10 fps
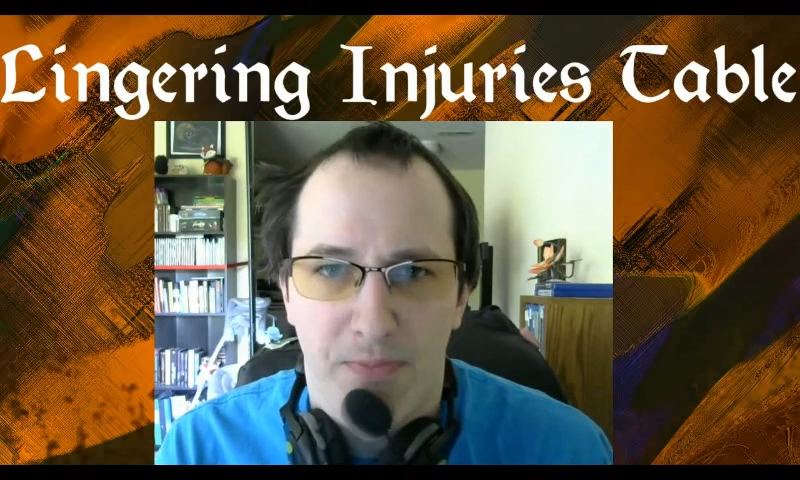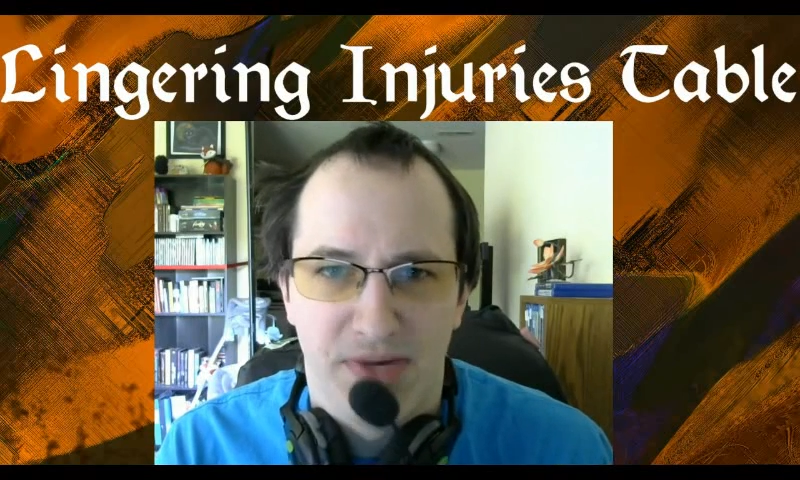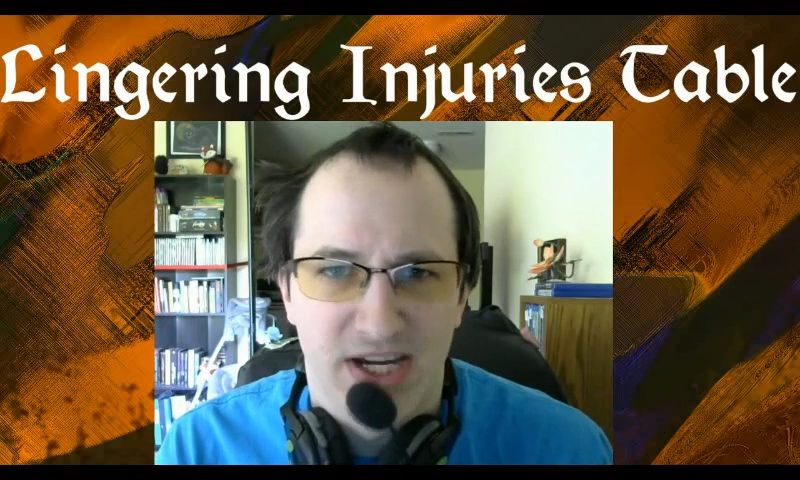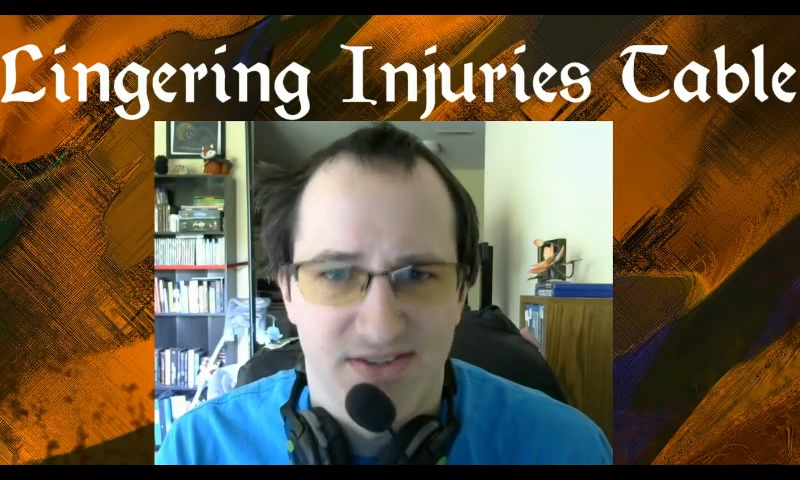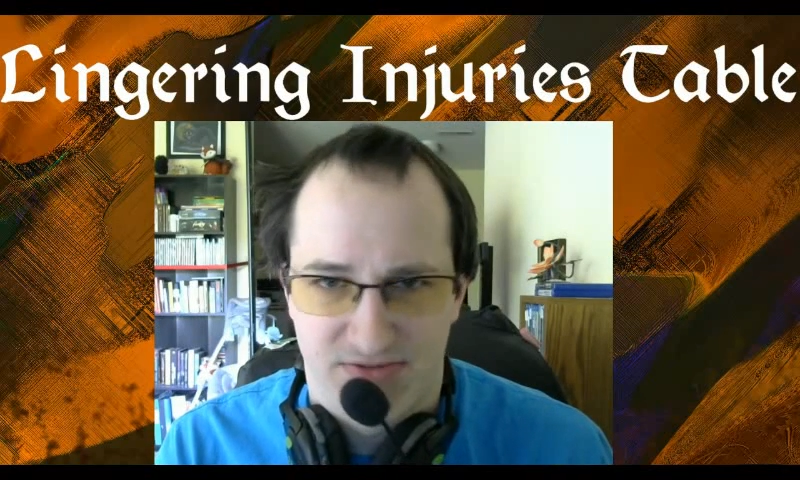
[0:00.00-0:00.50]

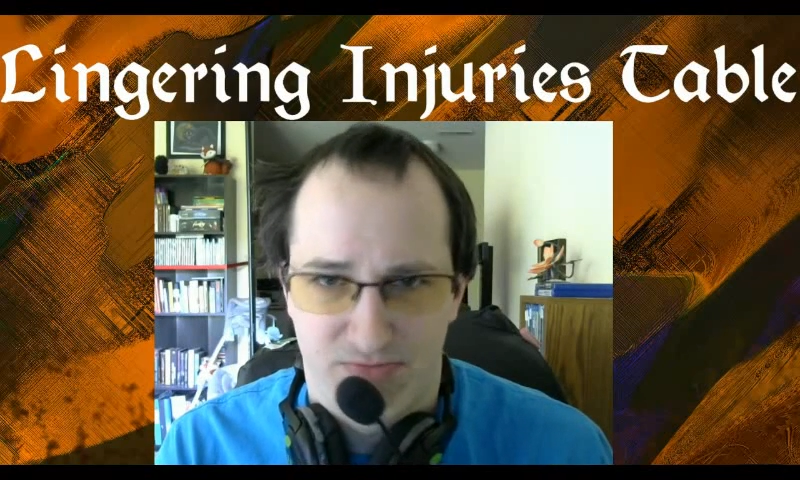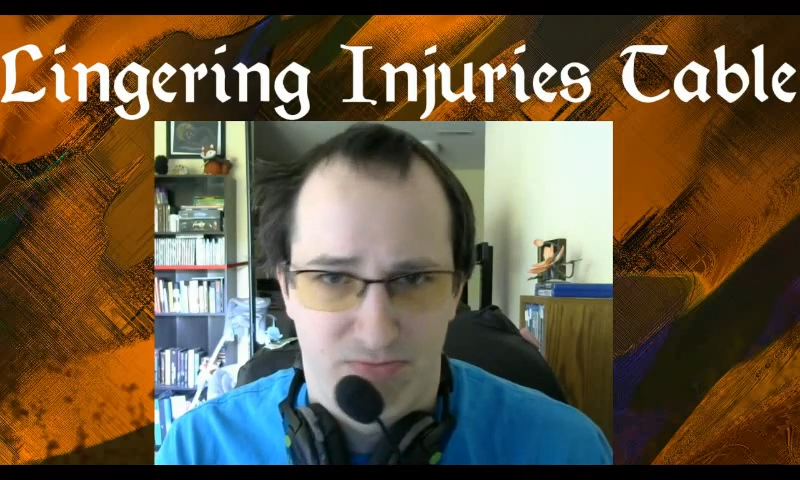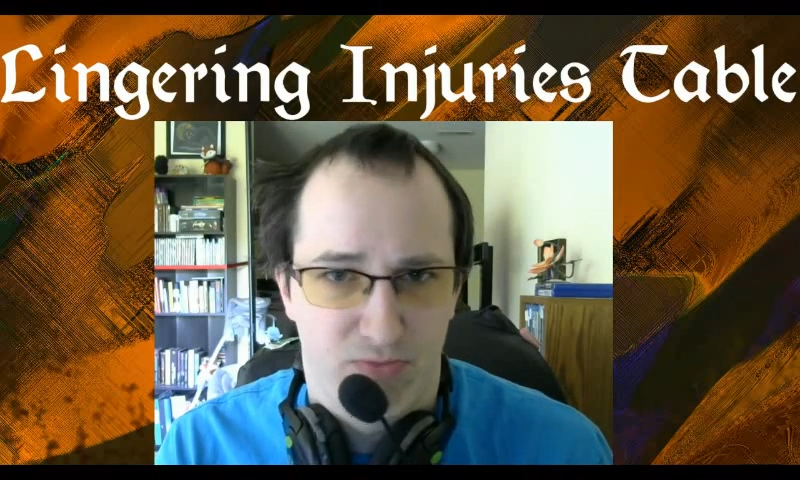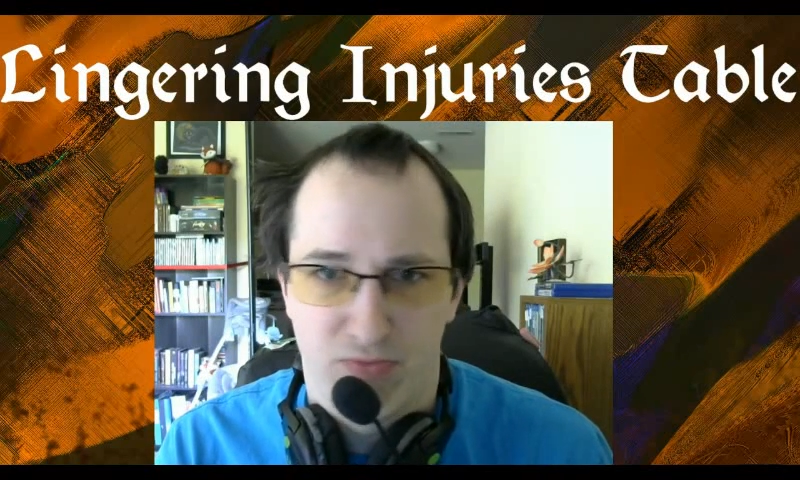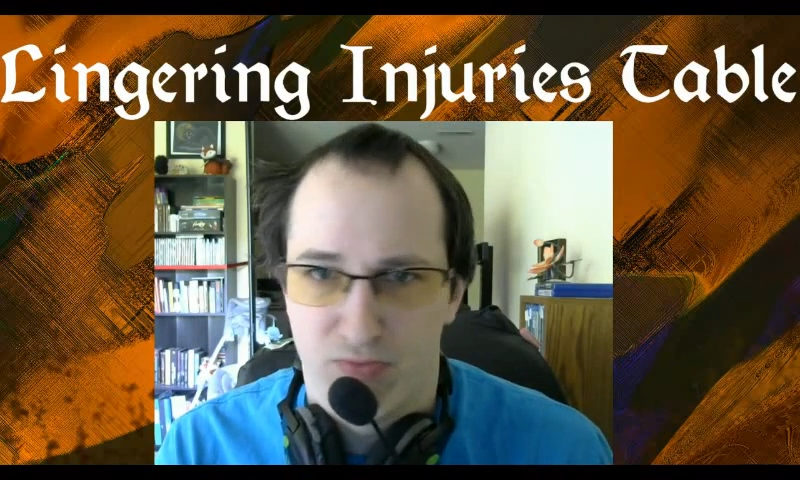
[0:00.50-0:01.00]
because
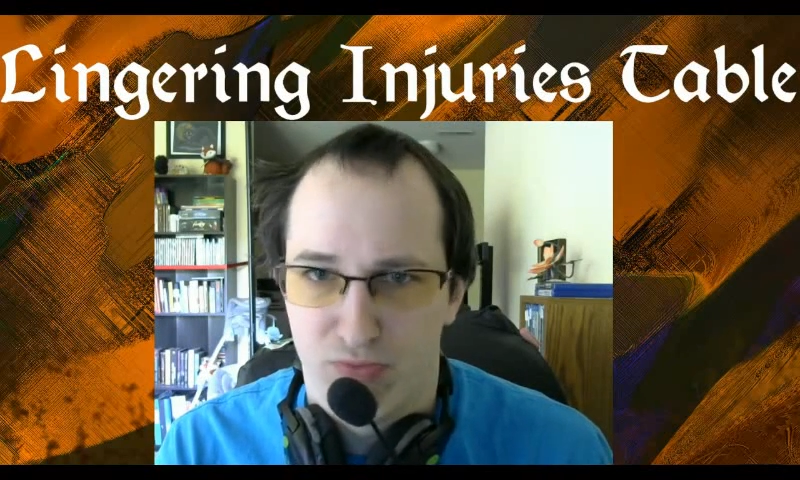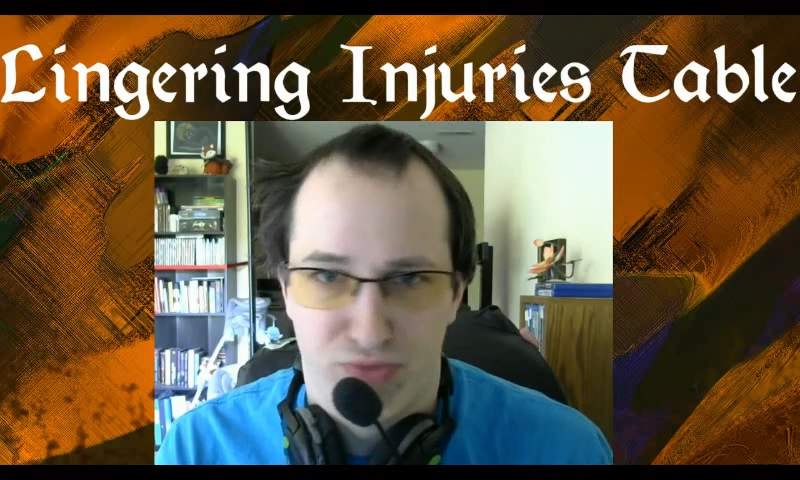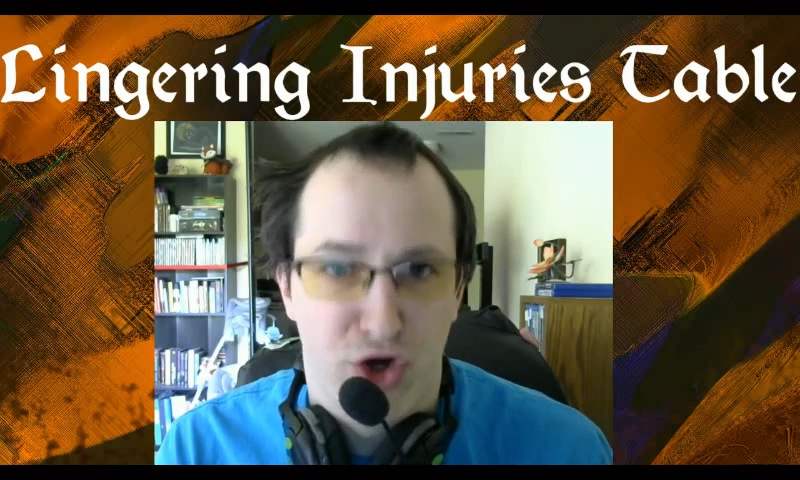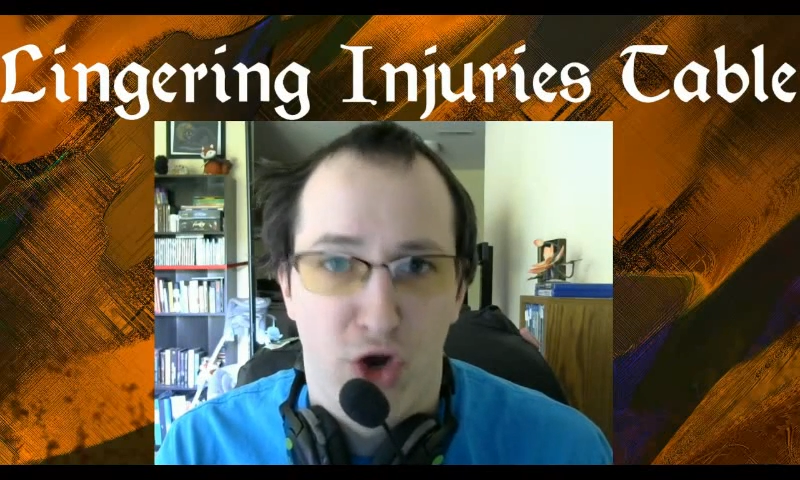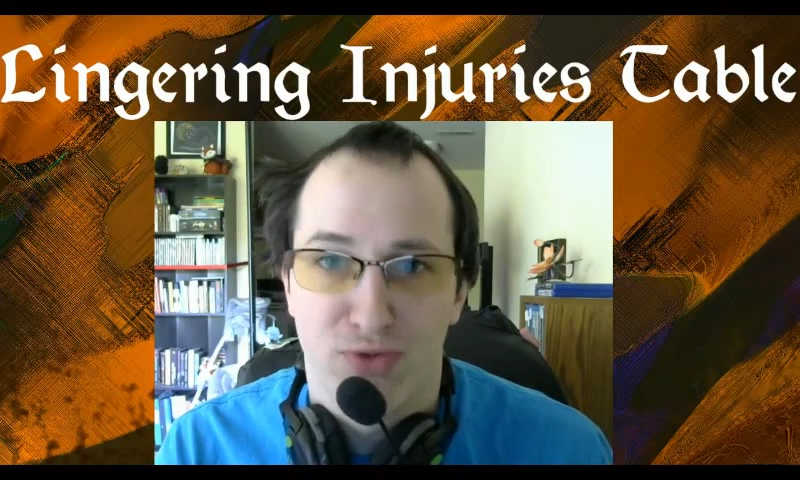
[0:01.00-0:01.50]

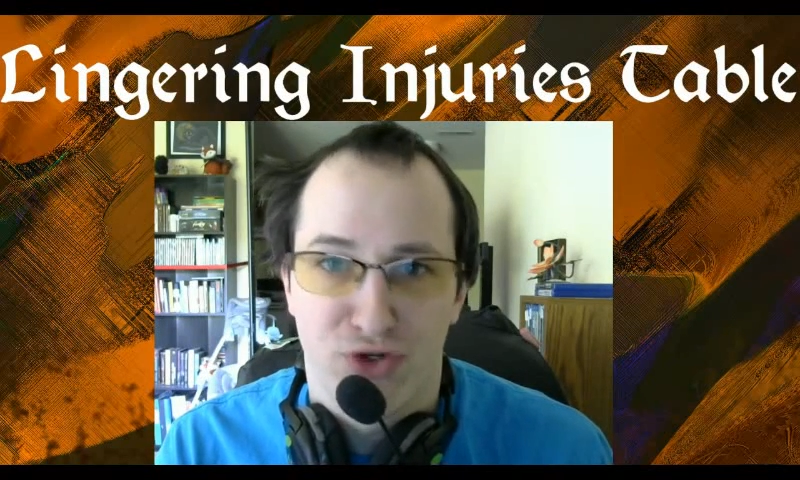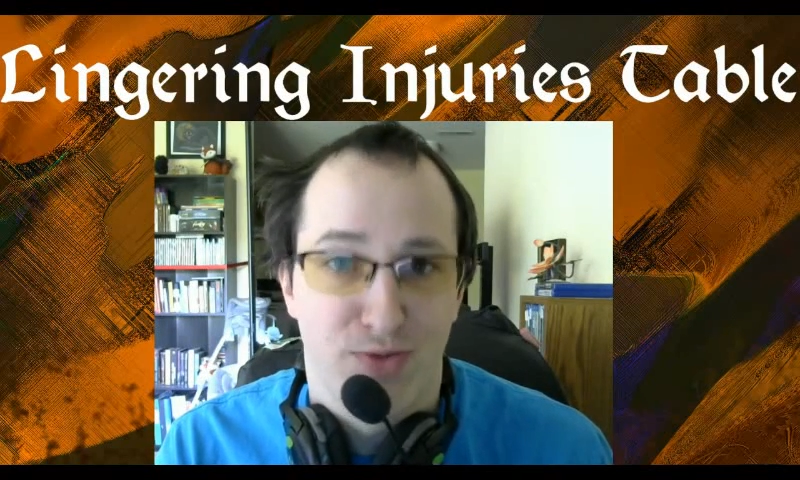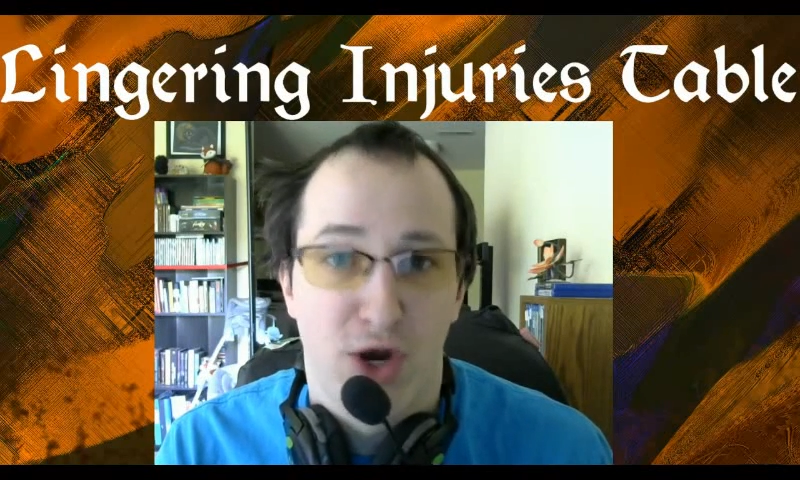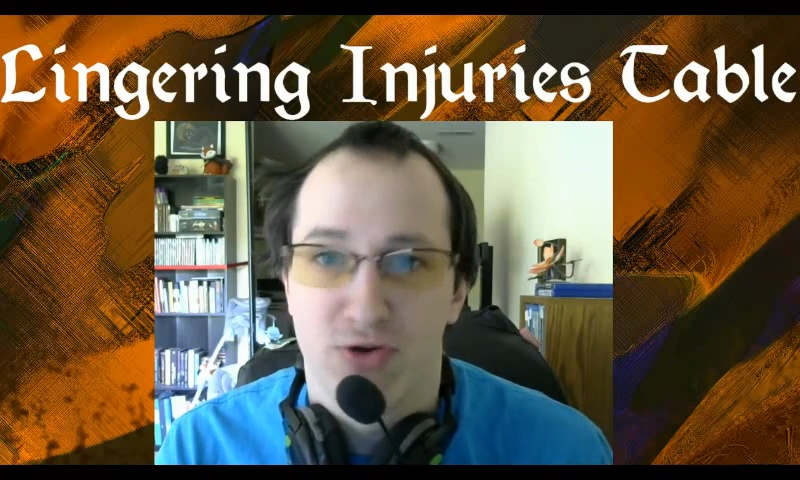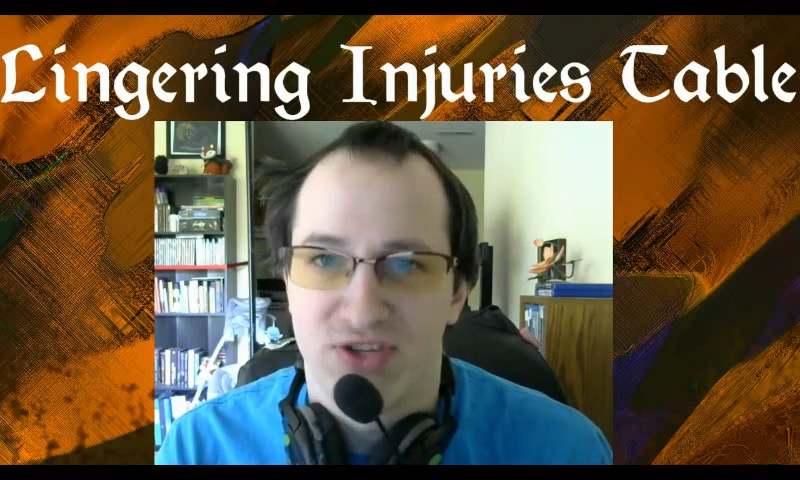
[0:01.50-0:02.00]
Joe Schmo